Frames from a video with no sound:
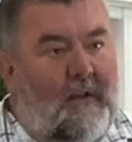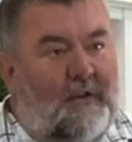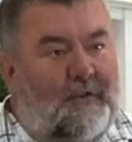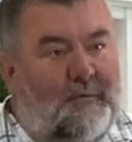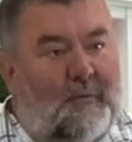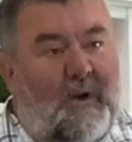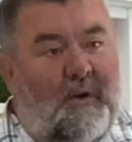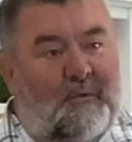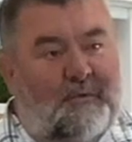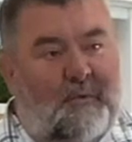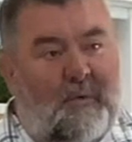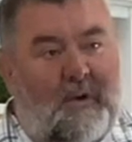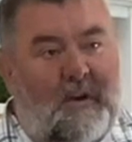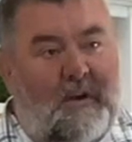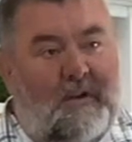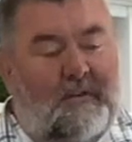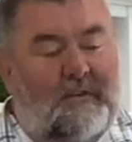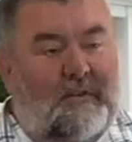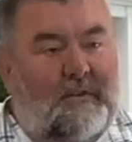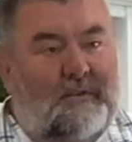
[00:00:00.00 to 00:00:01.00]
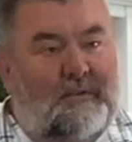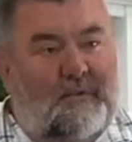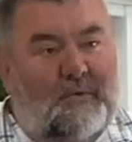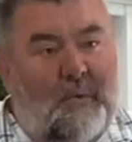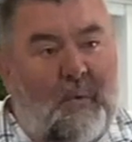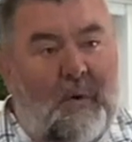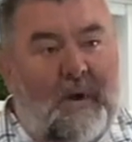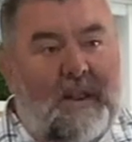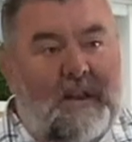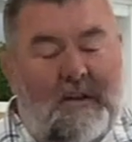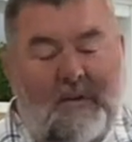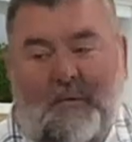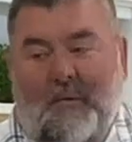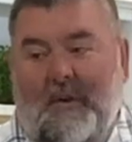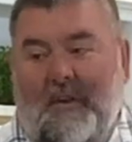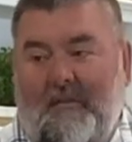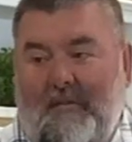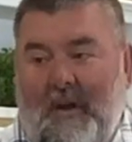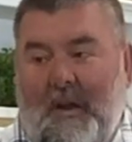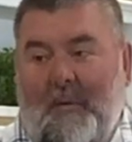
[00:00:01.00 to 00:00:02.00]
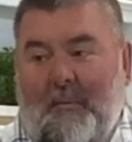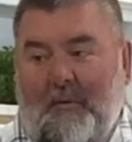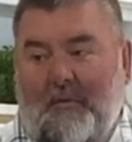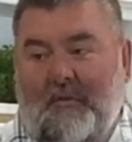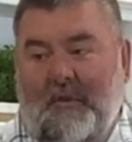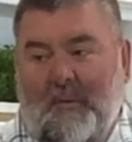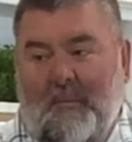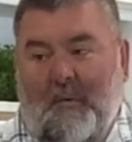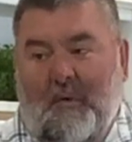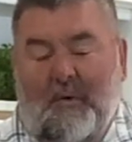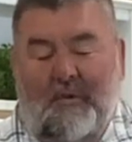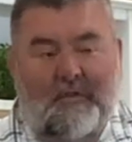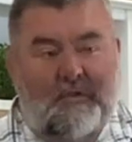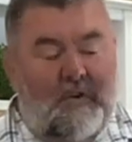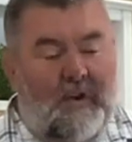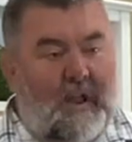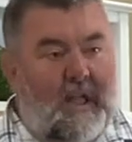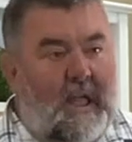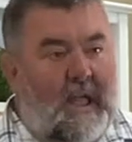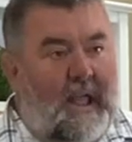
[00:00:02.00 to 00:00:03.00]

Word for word: Small squares, 20 to 25 percent moisture.